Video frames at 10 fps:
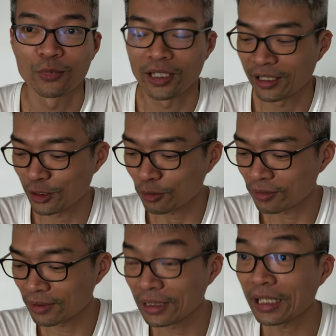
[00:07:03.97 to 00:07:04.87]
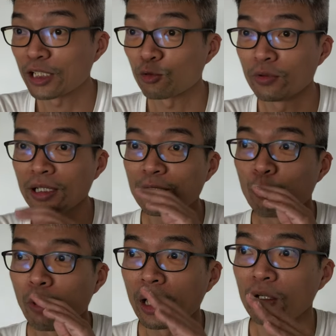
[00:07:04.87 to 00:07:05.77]
Okay, so that is really
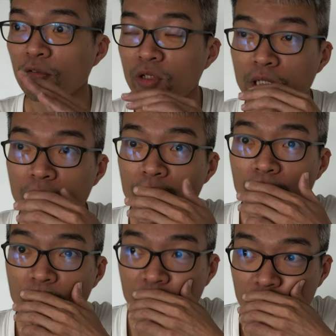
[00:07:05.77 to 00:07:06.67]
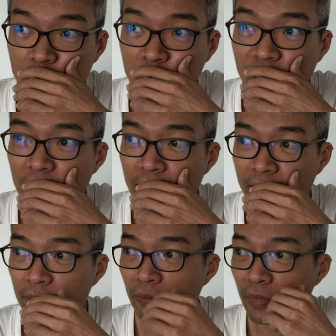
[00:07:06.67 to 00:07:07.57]
one of the, you know,
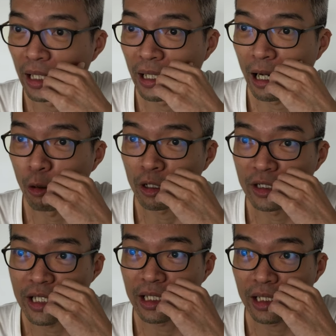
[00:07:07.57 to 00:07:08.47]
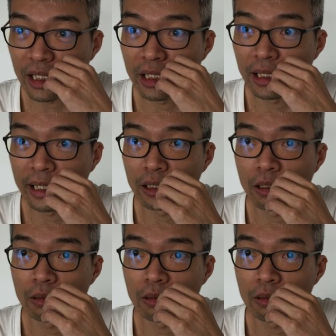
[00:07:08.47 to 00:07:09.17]
like, I will consider it like,